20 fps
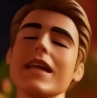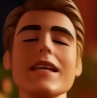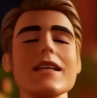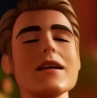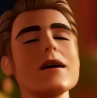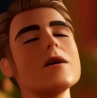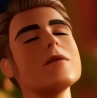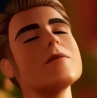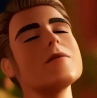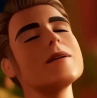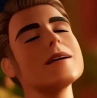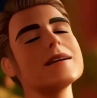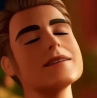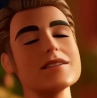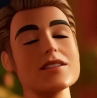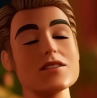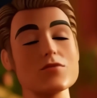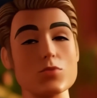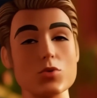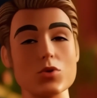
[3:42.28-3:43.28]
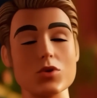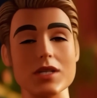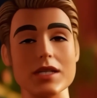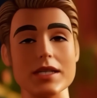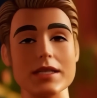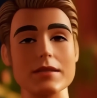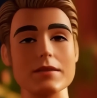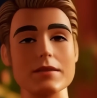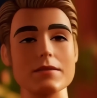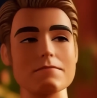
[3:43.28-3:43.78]
you can create a character
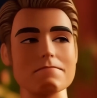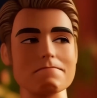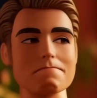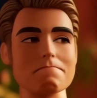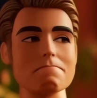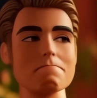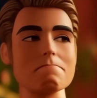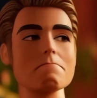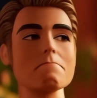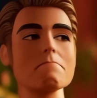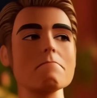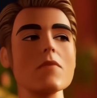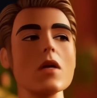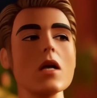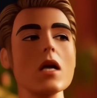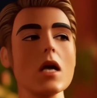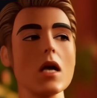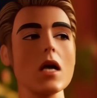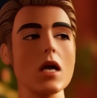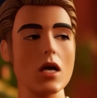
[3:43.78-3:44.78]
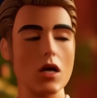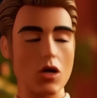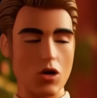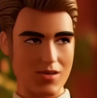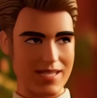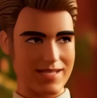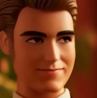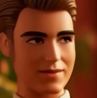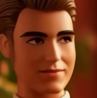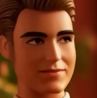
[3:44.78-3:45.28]
and make that character animate and
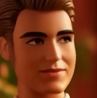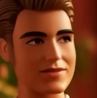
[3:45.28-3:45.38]
move